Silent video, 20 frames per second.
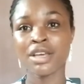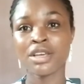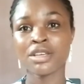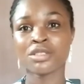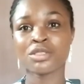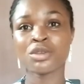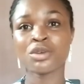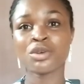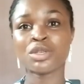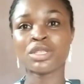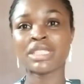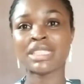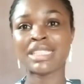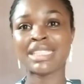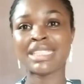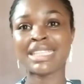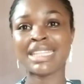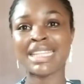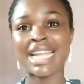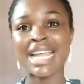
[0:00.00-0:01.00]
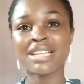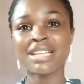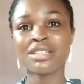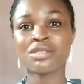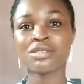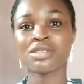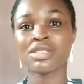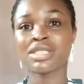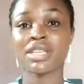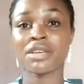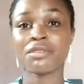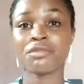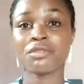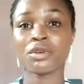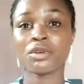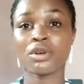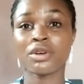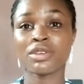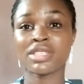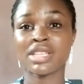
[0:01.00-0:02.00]
So learn to stay
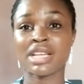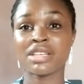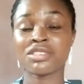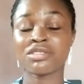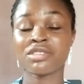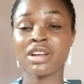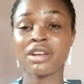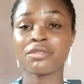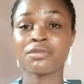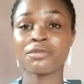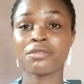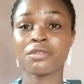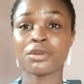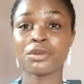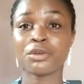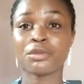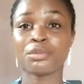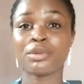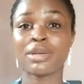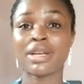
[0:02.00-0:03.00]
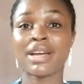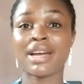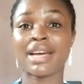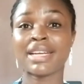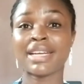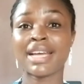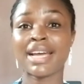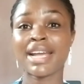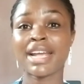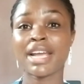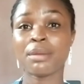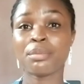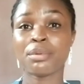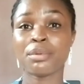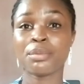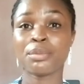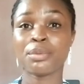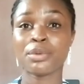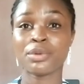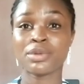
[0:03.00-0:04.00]
focused and strive for nobler and higher
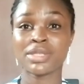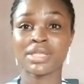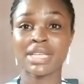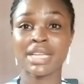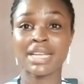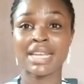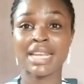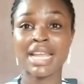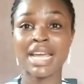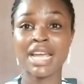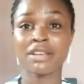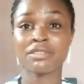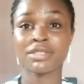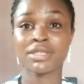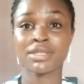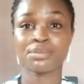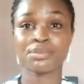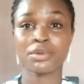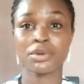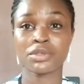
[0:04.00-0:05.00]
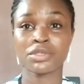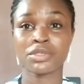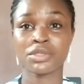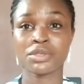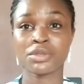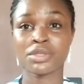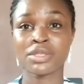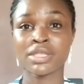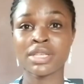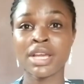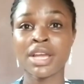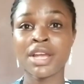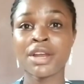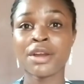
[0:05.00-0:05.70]
purpose in life's pursuits.